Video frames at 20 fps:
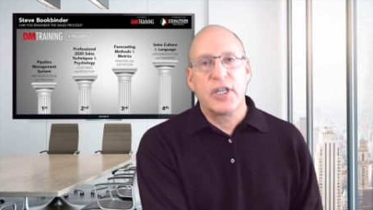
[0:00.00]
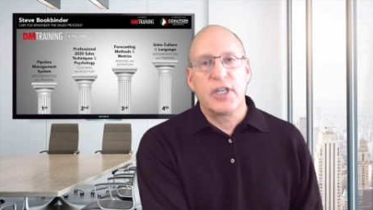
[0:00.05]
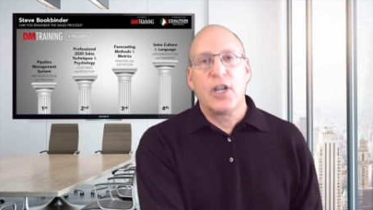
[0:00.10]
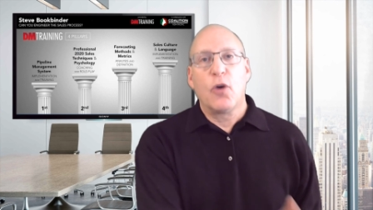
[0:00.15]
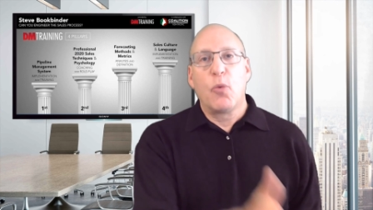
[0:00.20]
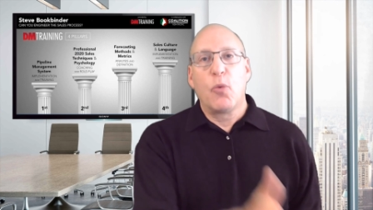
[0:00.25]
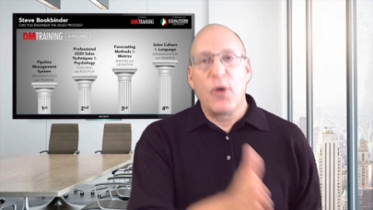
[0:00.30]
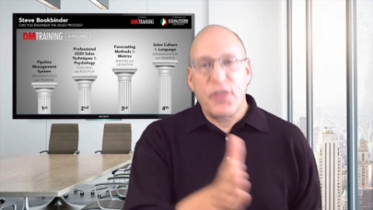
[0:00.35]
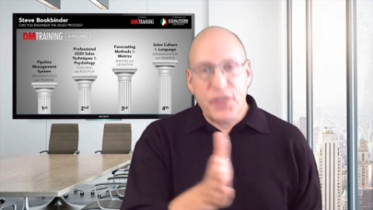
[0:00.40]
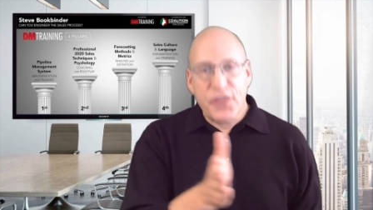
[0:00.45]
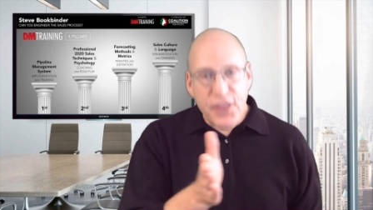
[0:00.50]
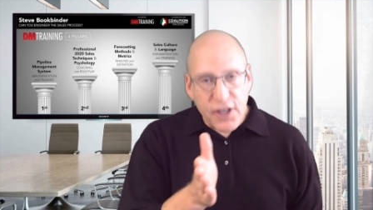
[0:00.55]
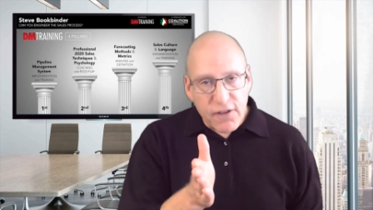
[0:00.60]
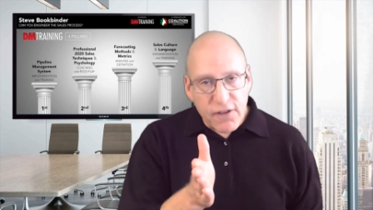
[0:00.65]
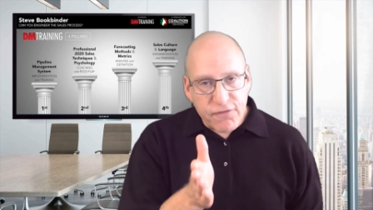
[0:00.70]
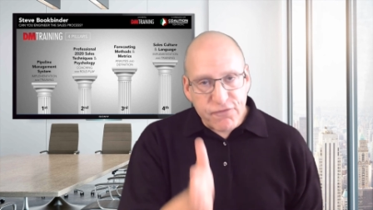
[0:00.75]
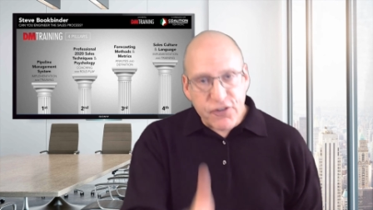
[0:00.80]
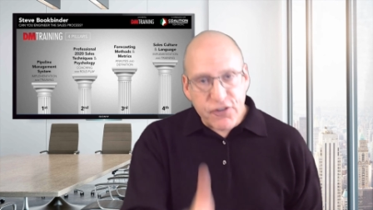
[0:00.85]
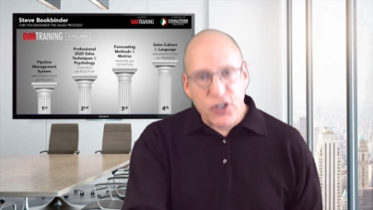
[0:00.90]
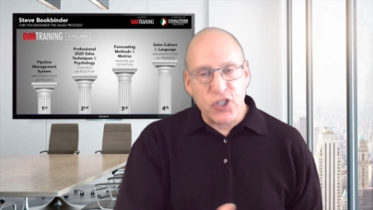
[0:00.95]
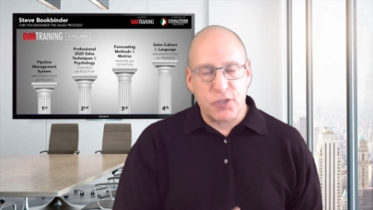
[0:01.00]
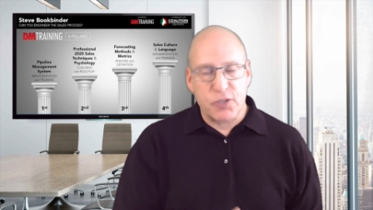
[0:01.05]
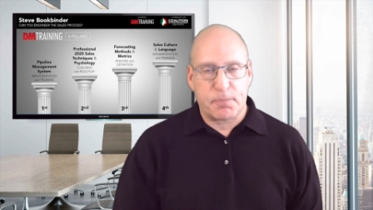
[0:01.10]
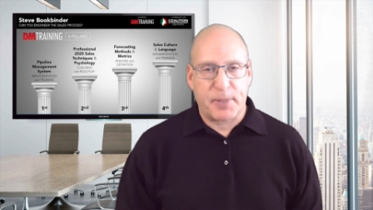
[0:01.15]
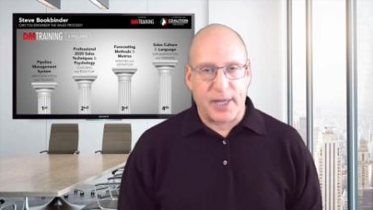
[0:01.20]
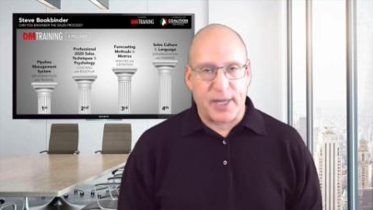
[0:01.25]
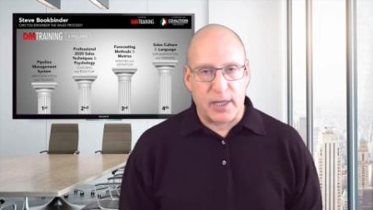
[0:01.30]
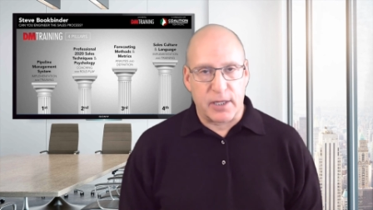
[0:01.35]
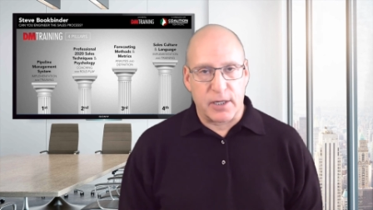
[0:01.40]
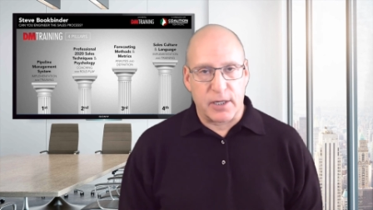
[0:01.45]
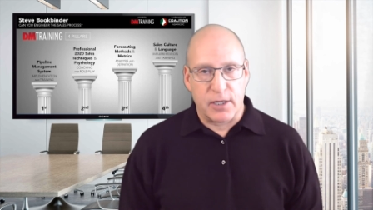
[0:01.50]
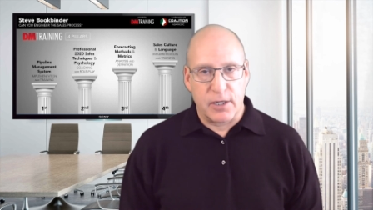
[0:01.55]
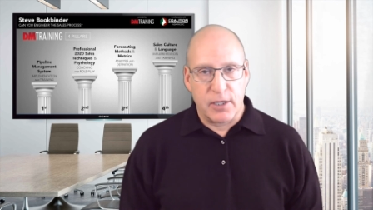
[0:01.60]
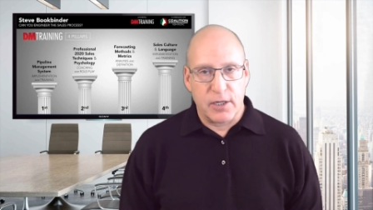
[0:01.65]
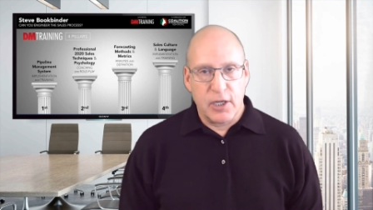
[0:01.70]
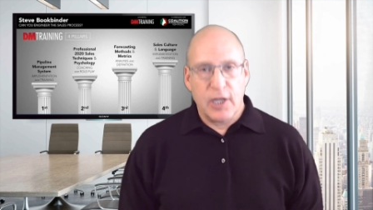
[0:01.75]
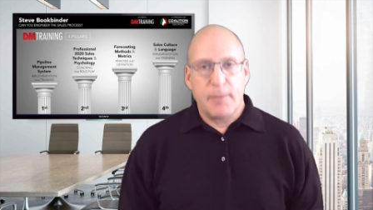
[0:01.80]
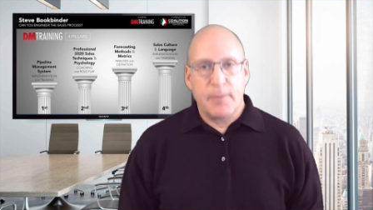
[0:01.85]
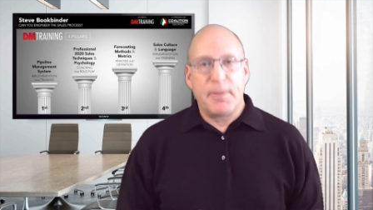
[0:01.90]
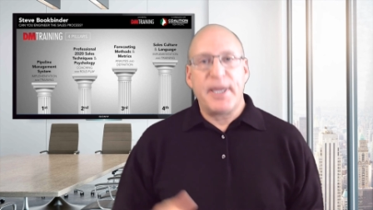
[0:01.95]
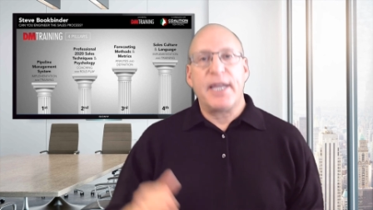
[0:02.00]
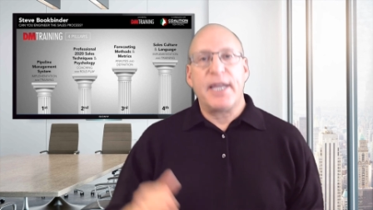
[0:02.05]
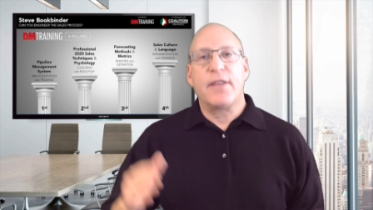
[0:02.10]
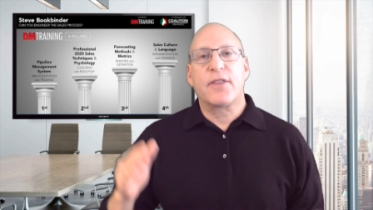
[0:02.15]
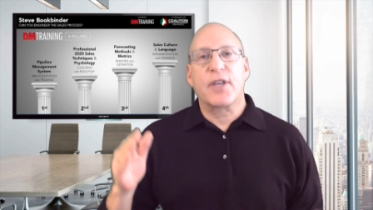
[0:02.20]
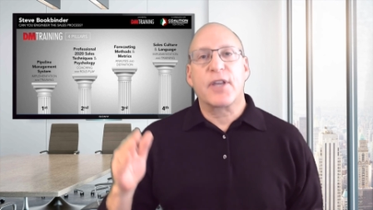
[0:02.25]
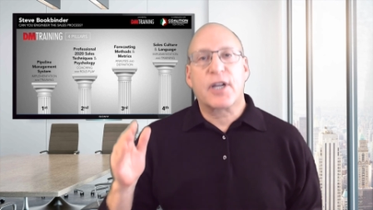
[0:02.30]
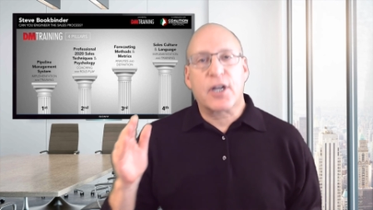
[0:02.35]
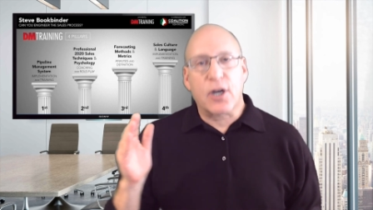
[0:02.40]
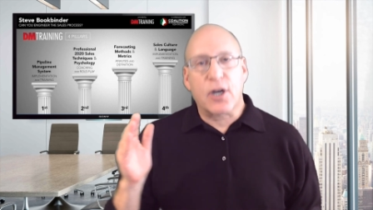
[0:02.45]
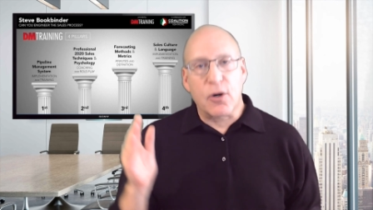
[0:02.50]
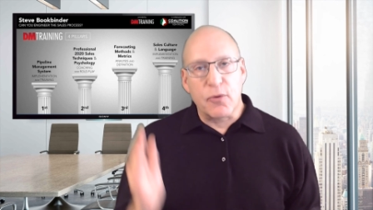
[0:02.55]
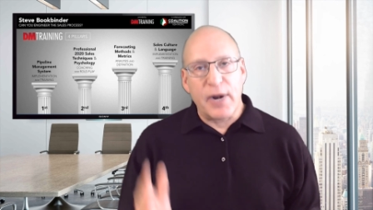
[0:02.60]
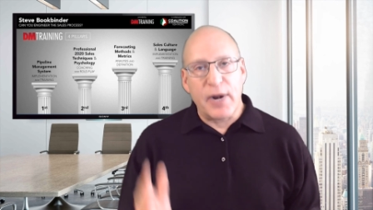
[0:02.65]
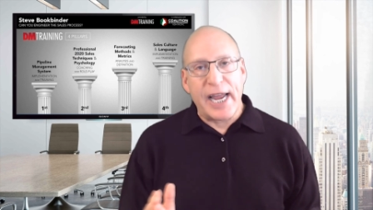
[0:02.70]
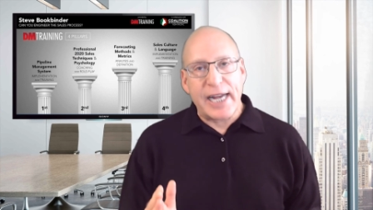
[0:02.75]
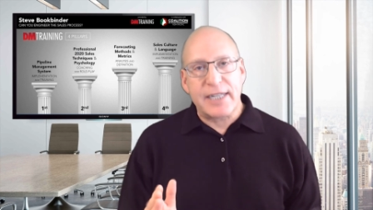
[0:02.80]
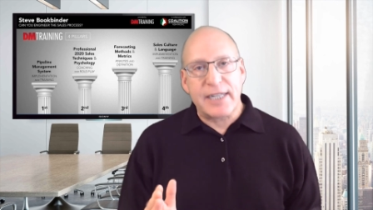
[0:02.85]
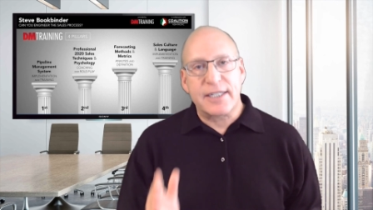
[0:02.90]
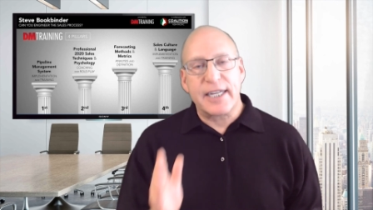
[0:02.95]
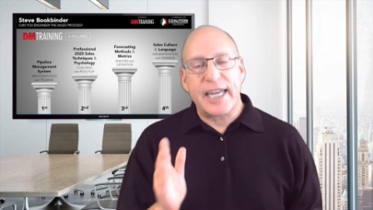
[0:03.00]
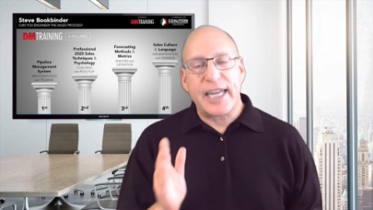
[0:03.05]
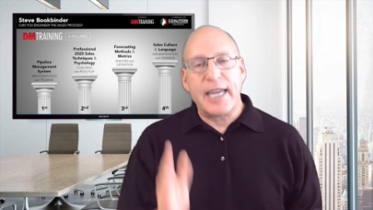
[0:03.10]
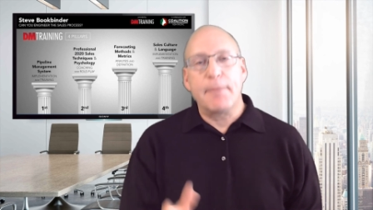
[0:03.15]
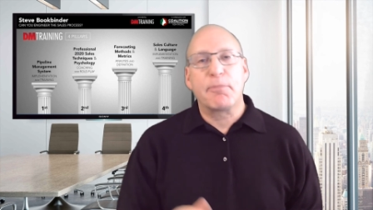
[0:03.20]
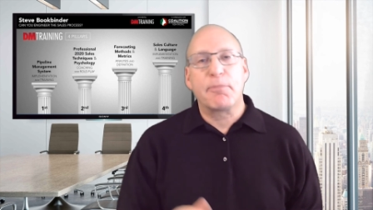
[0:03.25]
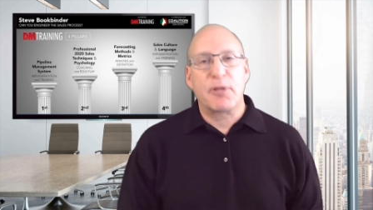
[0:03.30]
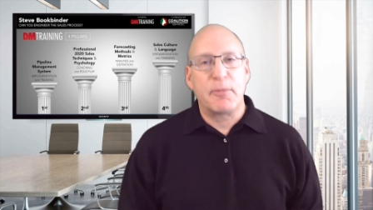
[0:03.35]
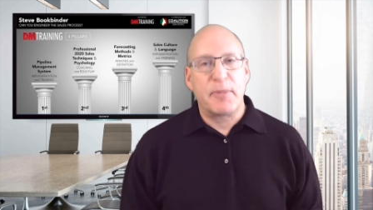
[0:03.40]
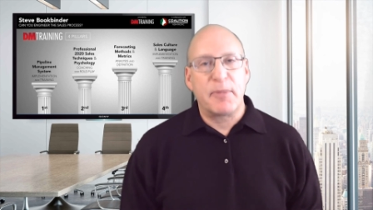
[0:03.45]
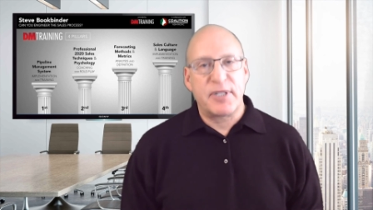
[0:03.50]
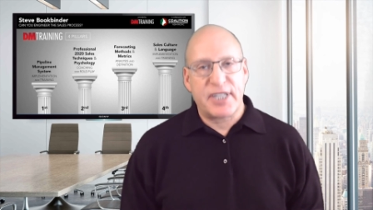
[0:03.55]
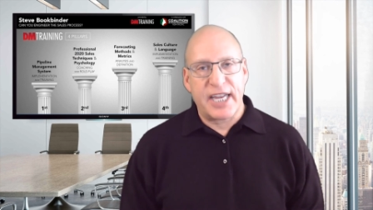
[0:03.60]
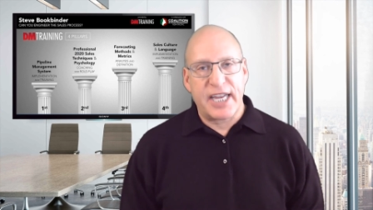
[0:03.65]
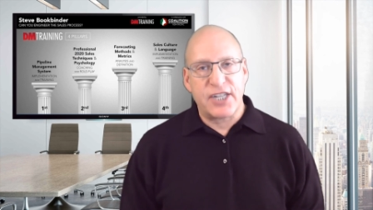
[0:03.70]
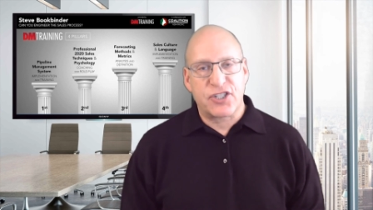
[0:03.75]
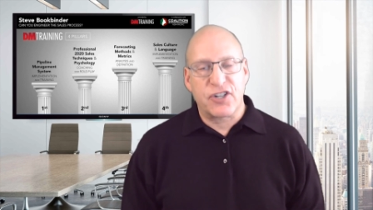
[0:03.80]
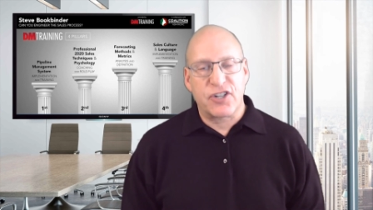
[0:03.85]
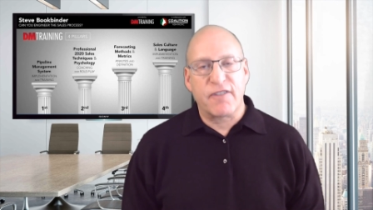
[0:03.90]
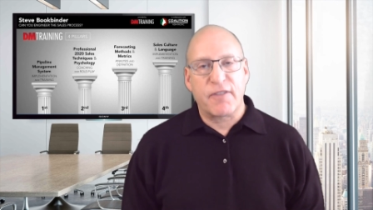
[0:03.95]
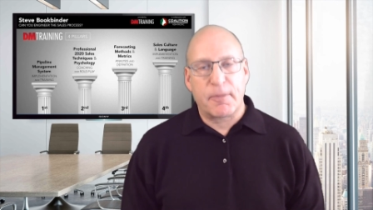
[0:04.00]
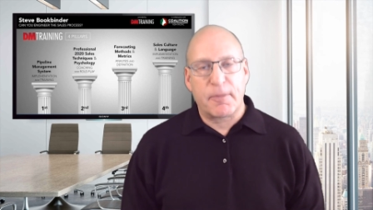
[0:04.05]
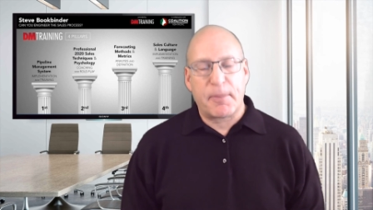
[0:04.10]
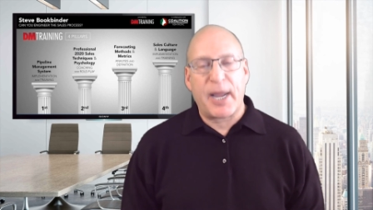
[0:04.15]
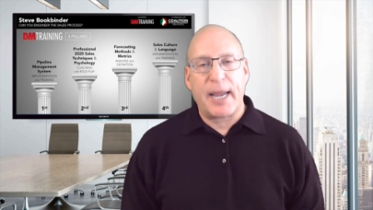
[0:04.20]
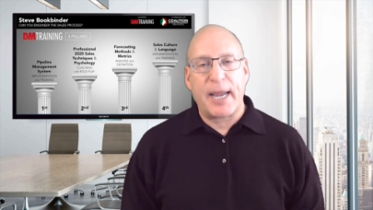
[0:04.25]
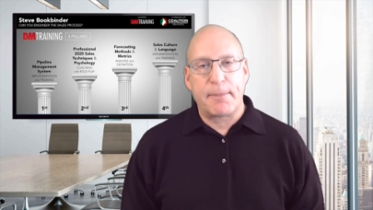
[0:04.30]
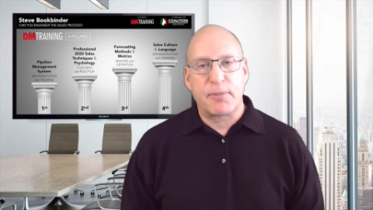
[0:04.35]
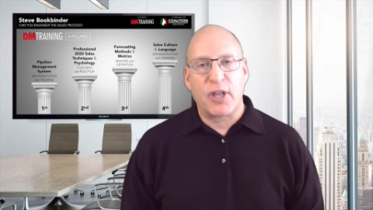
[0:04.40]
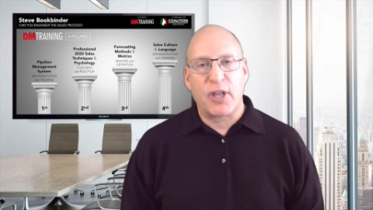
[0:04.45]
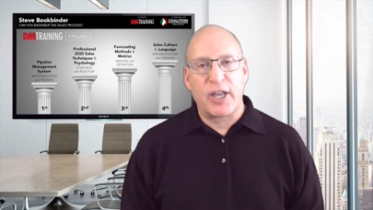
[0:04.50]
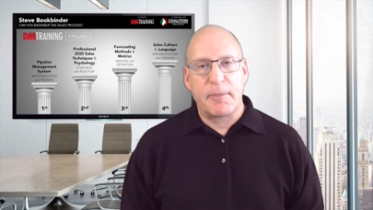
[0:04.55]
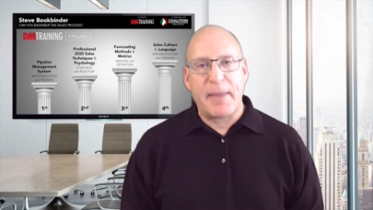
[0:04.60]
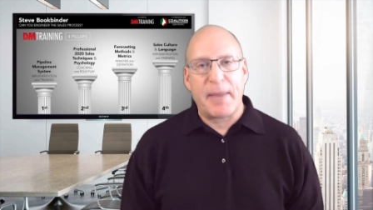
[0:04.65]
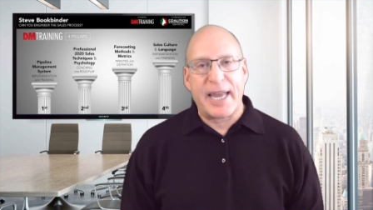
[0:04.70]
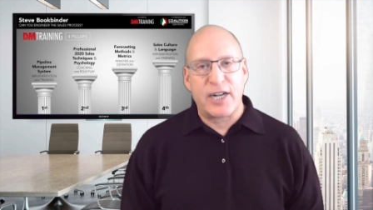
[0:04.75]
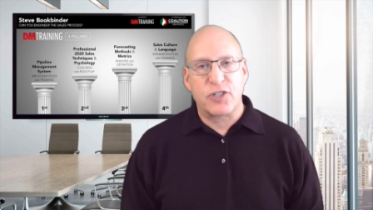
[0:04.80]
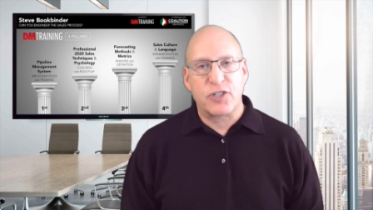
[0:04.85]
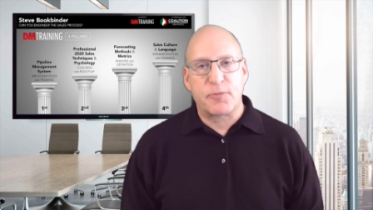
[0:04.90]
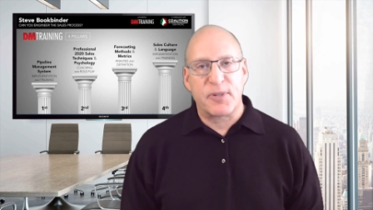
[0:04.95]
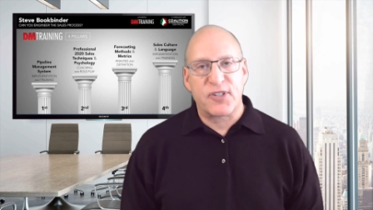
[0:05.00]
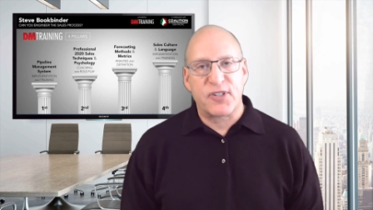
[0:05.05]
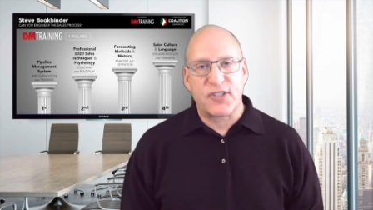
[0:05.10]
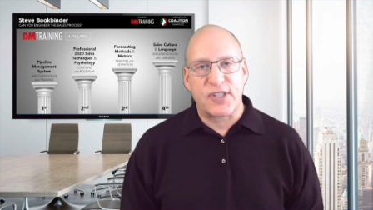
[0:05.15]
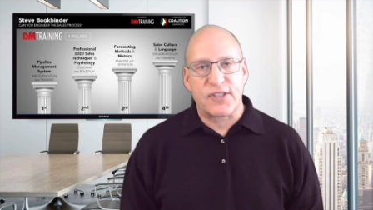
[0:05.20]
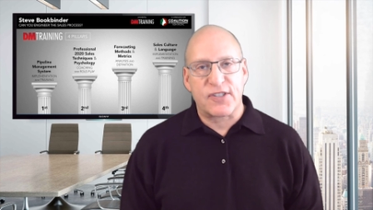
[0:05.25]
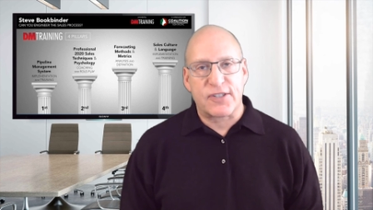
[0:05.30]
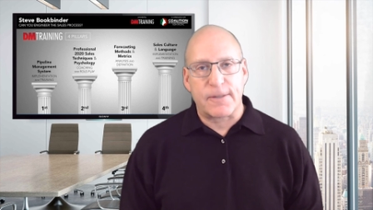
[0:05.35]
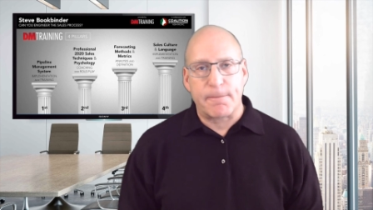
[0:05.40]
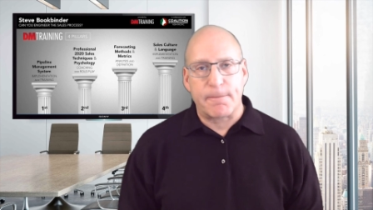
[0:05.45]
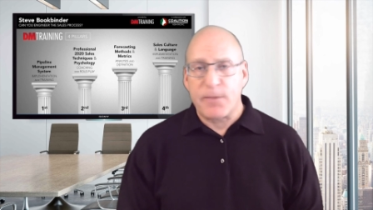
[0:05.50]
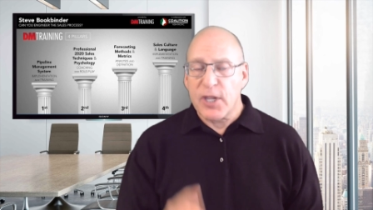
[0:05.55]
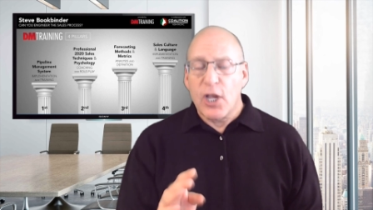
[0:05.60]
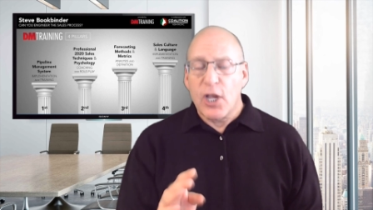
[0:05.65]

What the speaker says: with the first pillar being the correct implementation of the pipeline management system,